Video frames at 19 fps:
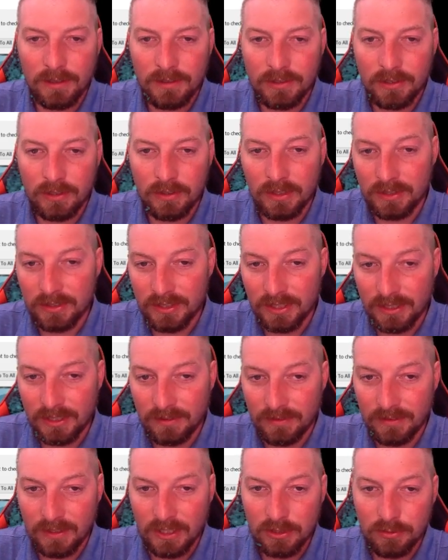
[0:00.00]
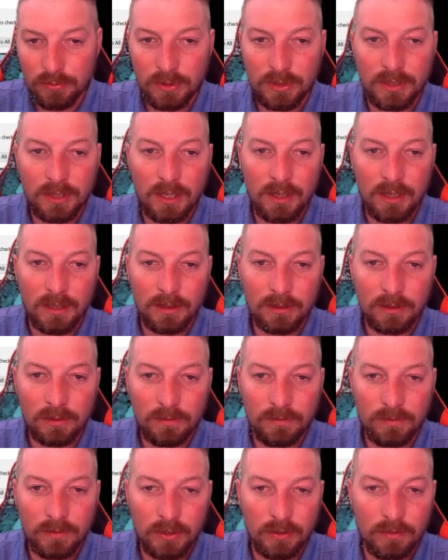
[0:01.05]
you can see this one,
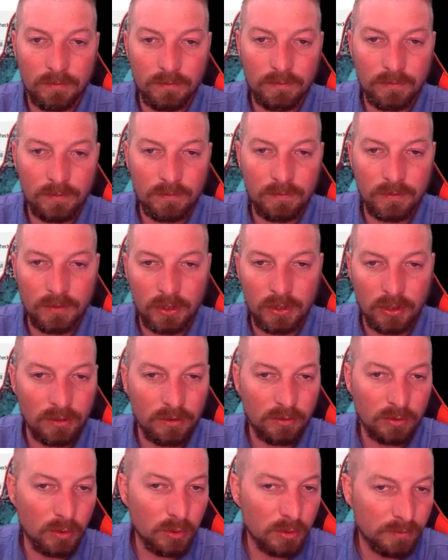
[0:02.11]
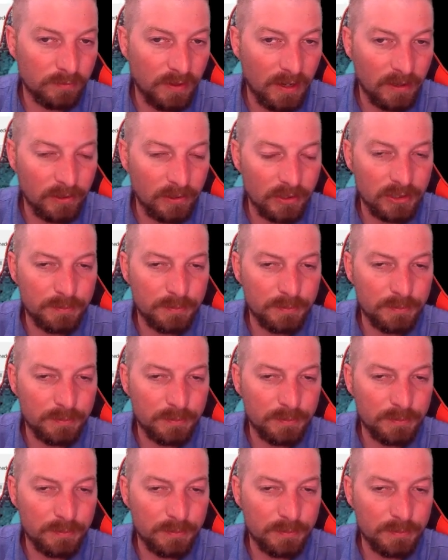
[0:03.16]
your local file has